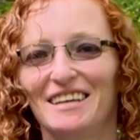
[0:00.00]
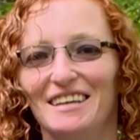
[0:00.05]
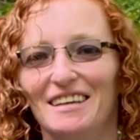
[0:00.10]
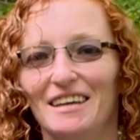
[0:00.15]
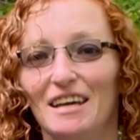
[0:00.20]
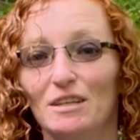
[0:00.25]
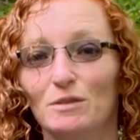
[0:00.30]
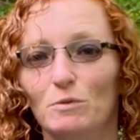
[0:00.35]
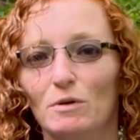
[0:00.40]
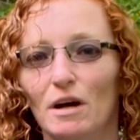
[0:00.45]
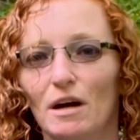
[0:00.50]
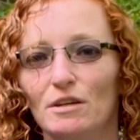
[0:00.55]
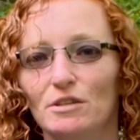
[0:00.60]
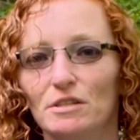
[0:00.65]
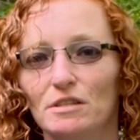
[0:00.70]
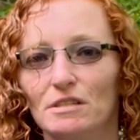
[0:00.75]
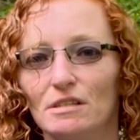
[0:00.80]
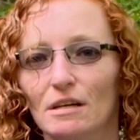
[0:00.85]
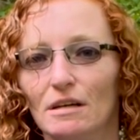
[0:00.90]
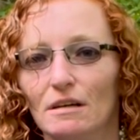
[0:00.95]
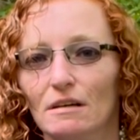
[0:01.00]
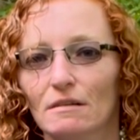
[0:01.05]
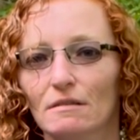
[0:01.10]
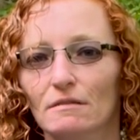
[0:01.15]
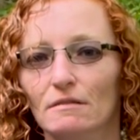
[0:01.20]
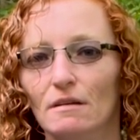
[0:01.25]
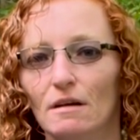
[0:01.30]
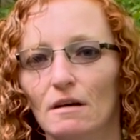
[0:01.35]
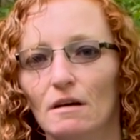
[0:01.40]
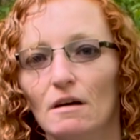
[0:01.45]
guess what I just did?
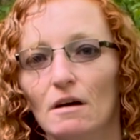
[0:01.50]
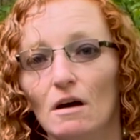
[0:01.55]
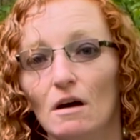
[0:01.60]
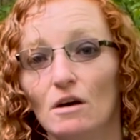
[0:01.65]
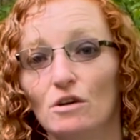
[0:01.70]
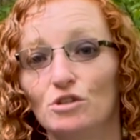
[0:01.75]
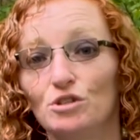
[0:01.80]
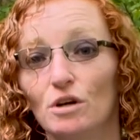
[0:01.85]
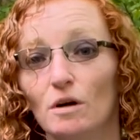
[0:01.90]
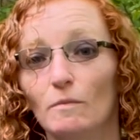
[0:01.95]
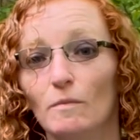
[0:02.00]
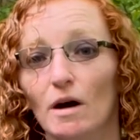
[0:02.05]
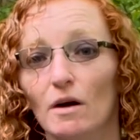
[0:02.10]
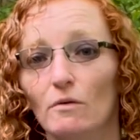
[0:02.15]
Shut my